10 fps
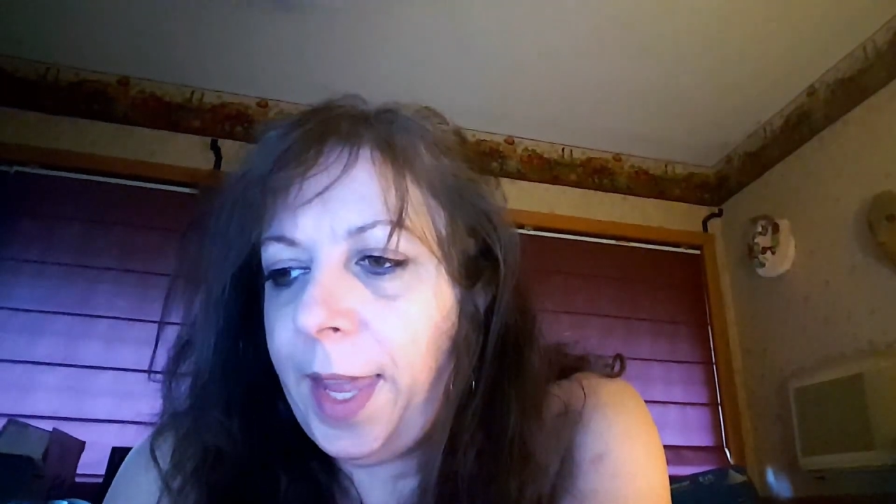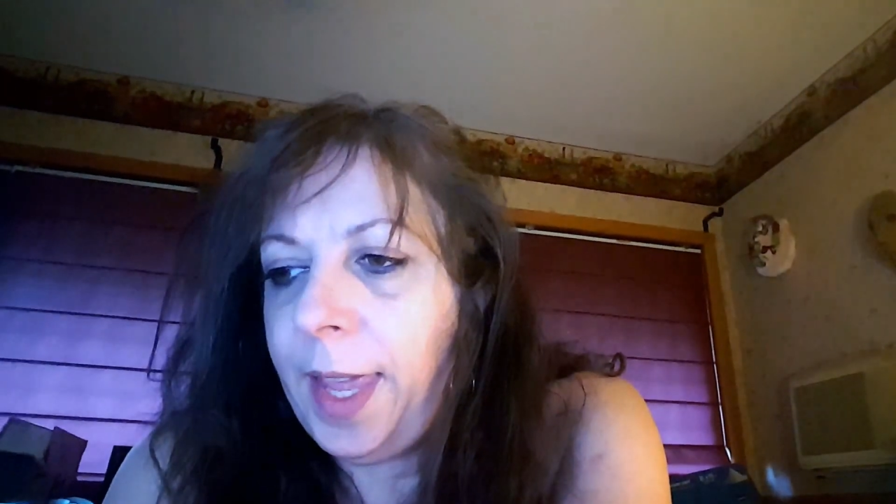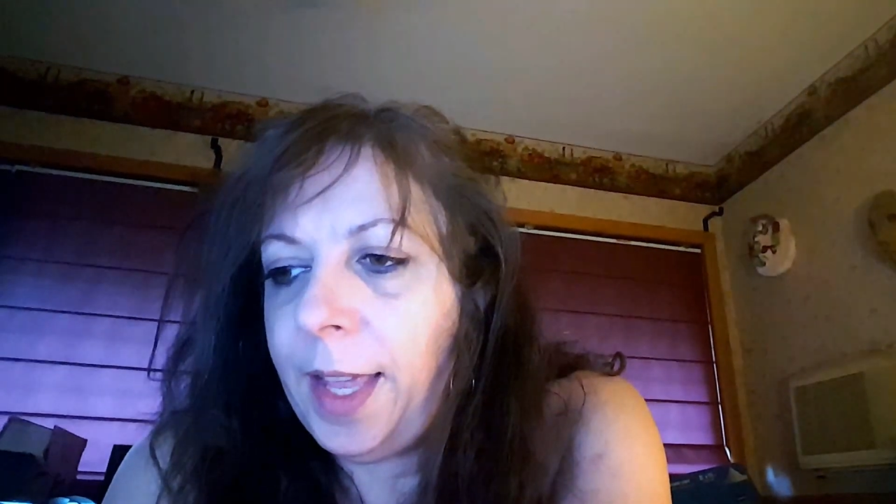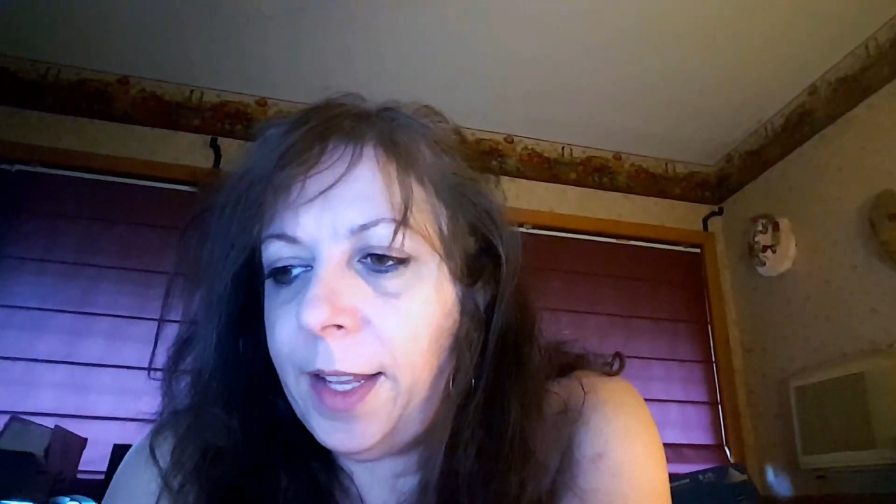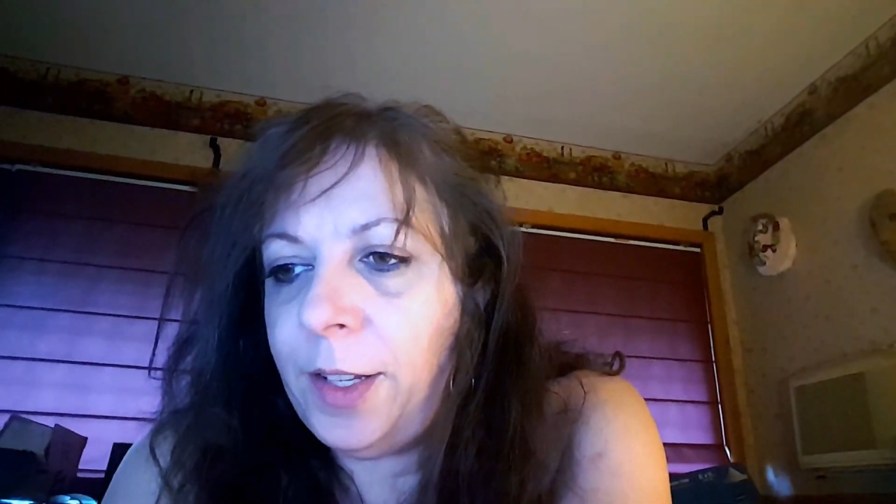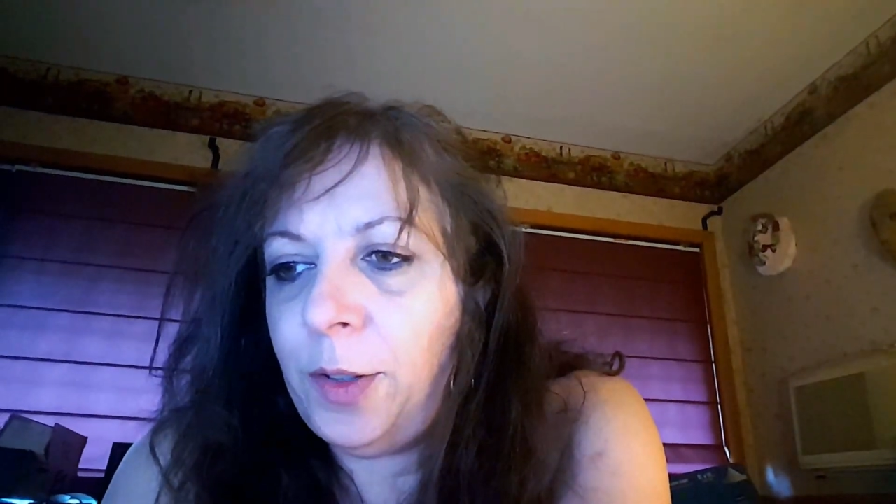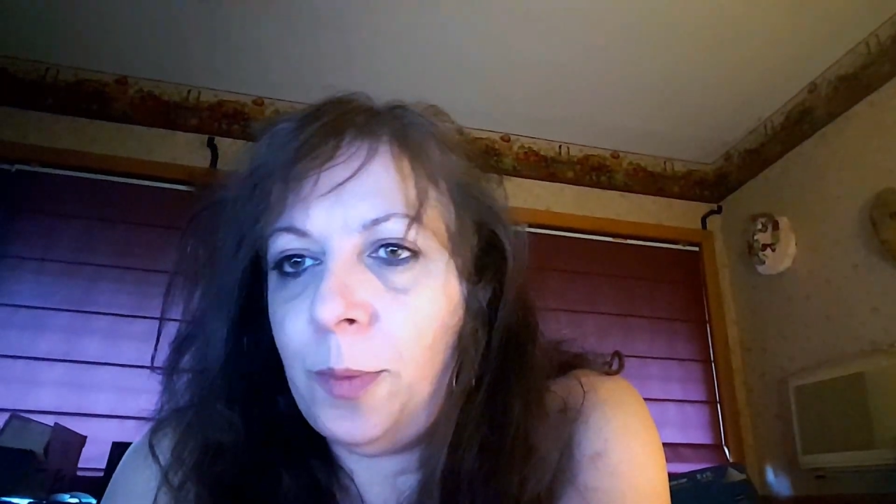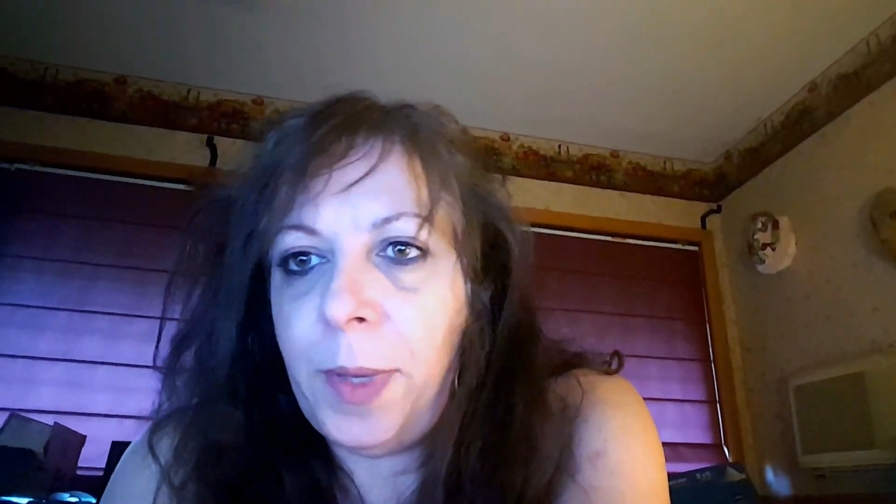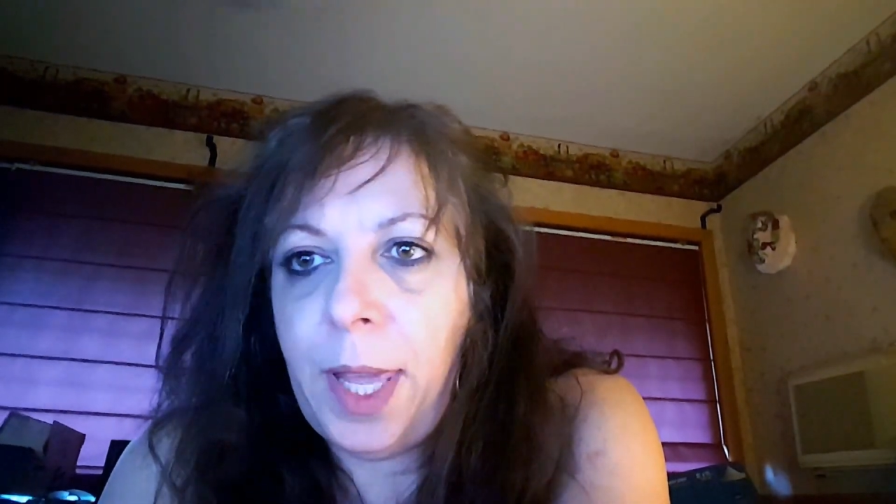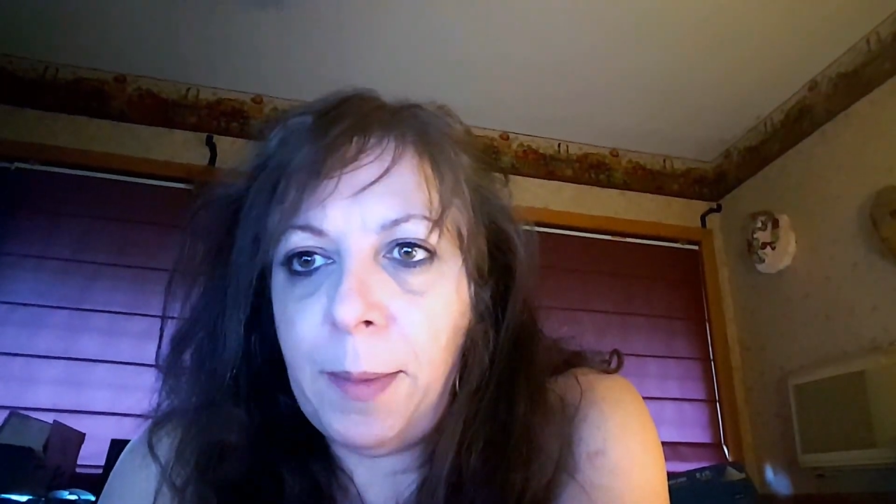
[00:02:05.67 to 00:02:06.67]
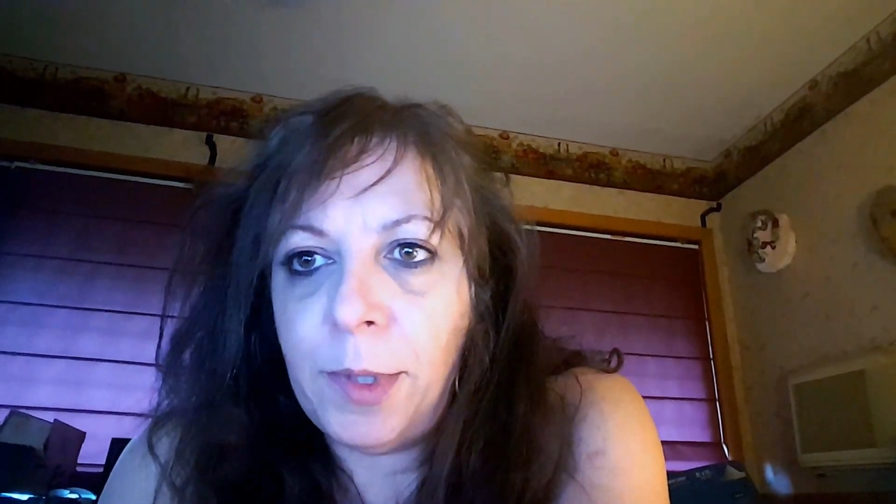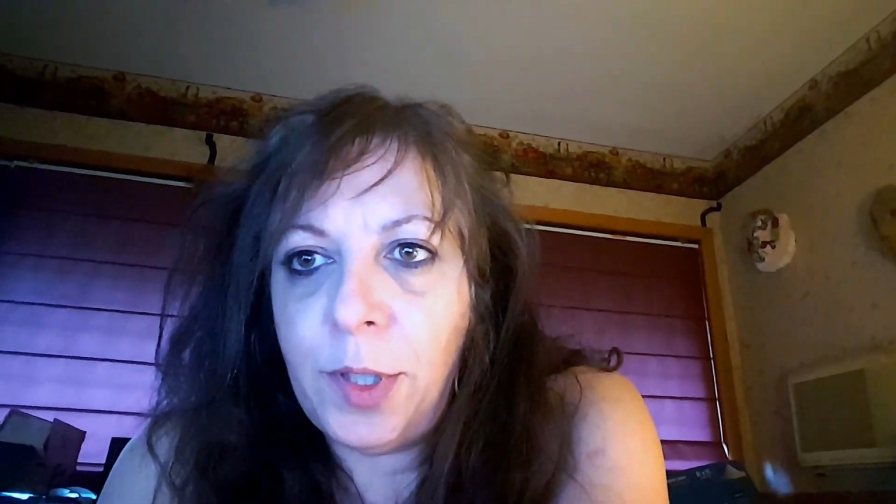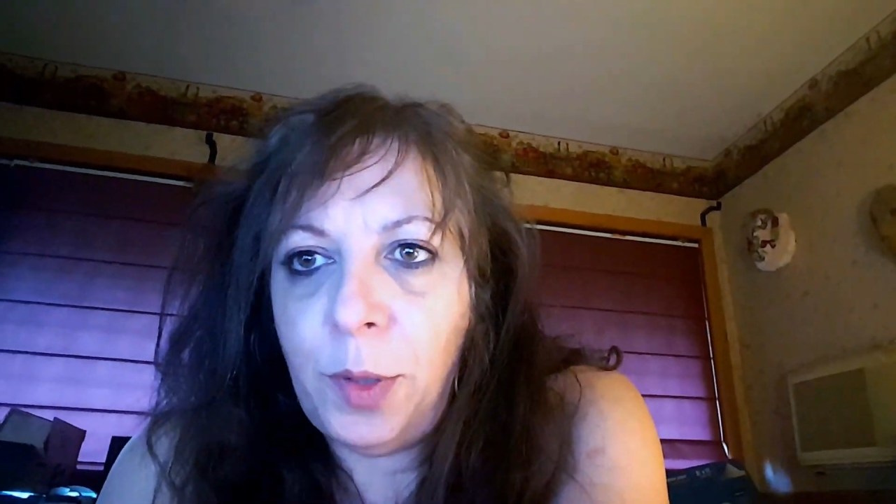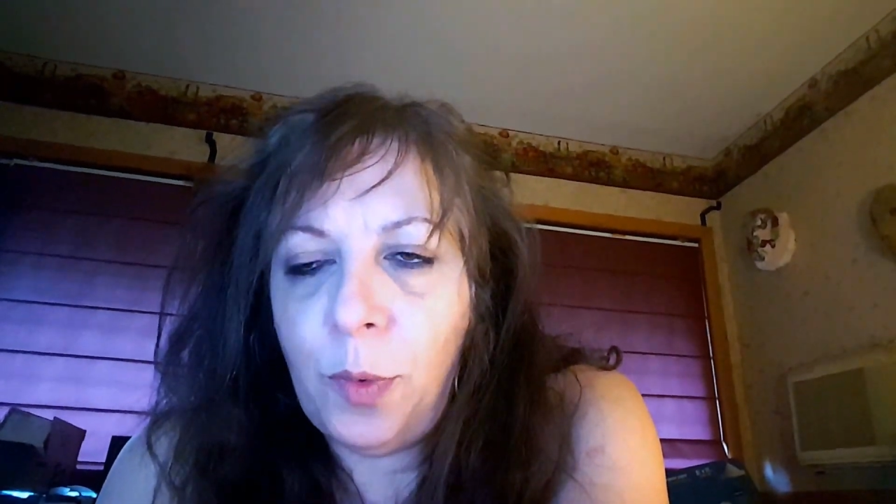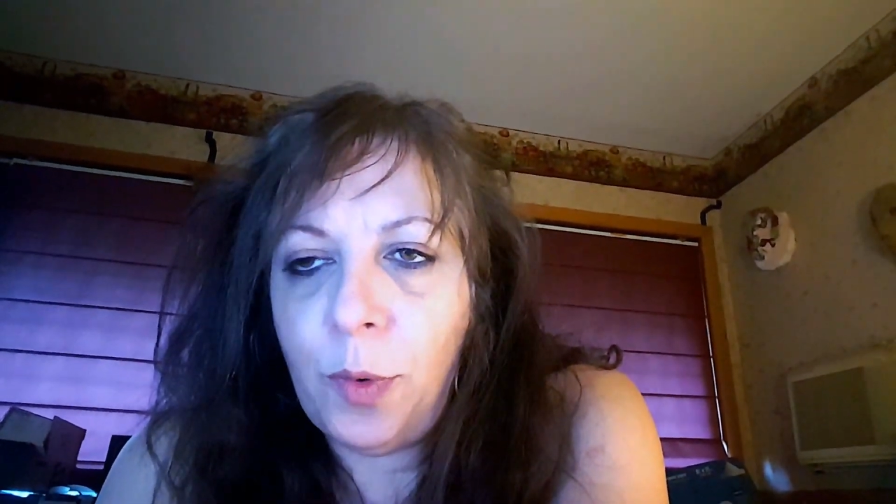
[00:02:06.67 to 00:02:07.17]
And you'll be able
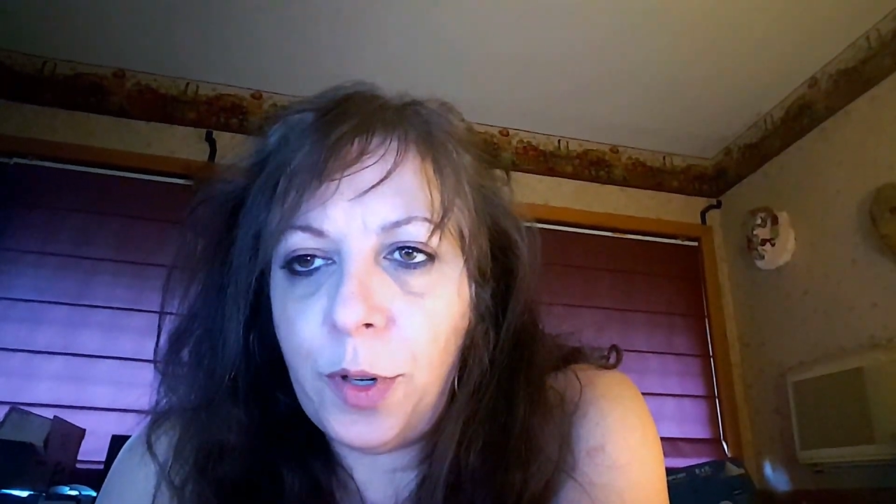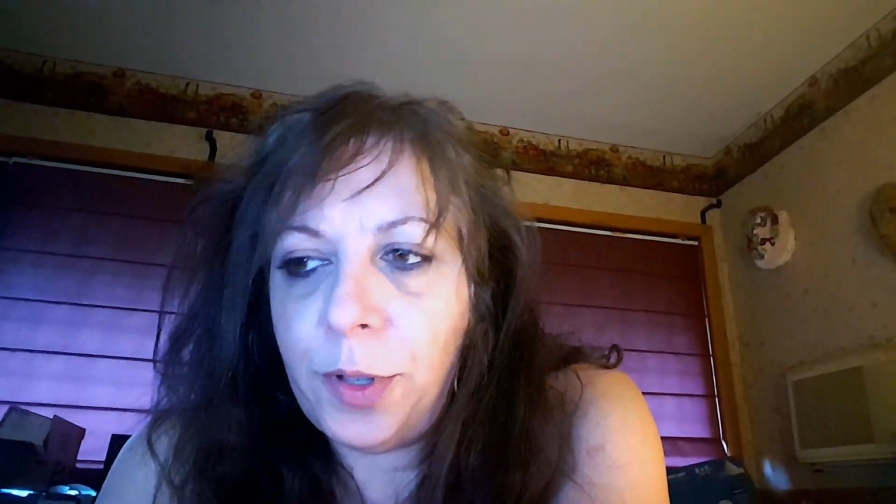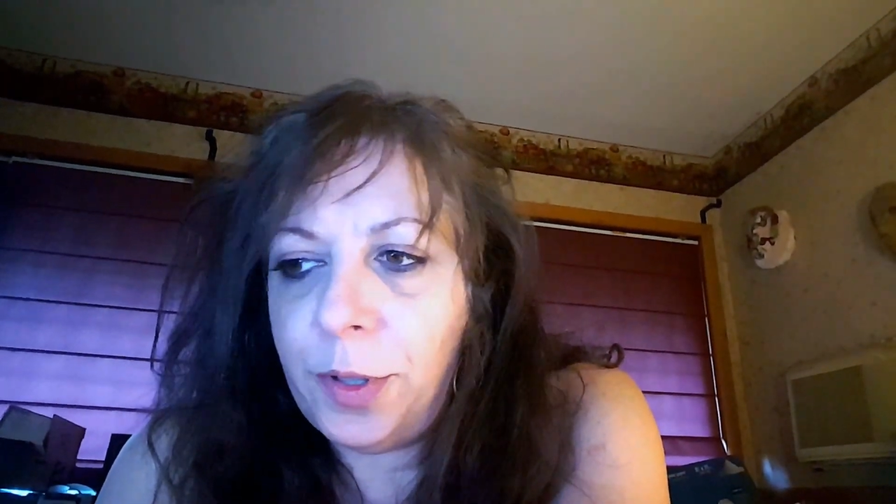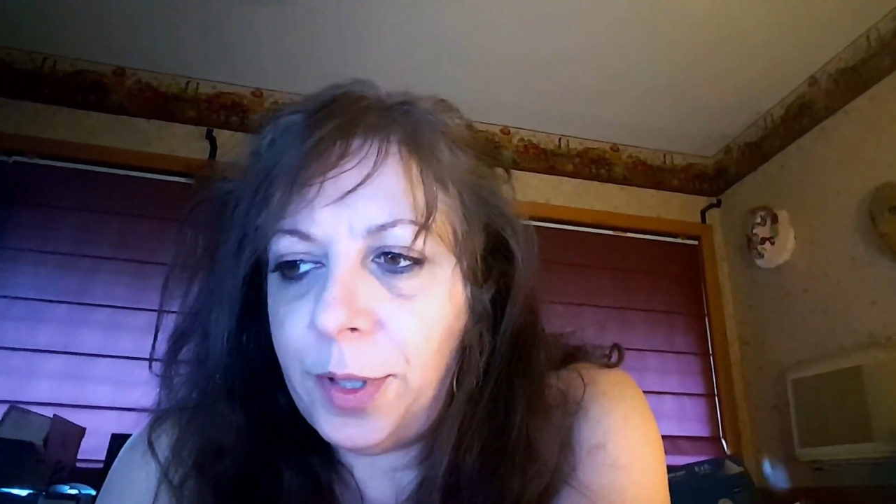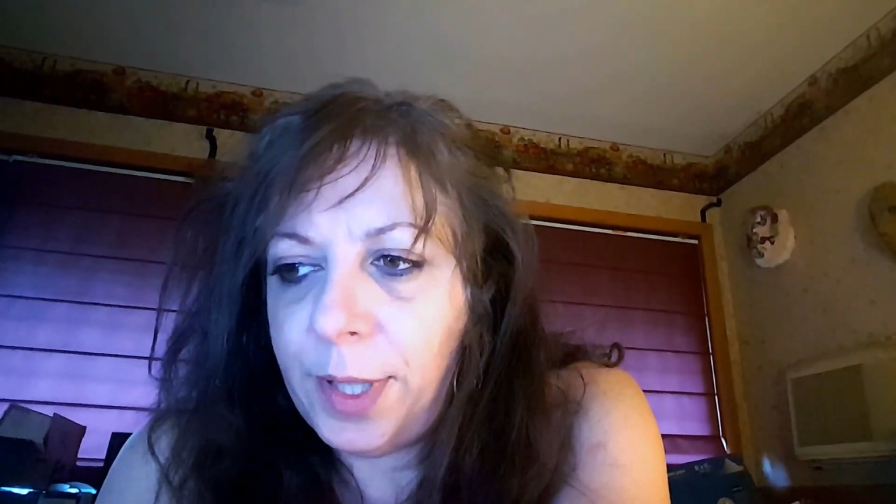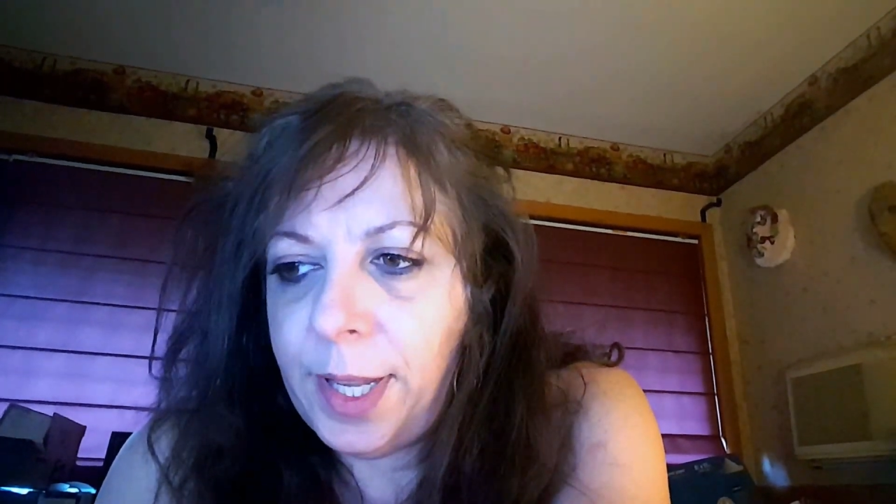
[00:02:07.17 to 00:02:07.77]
to order,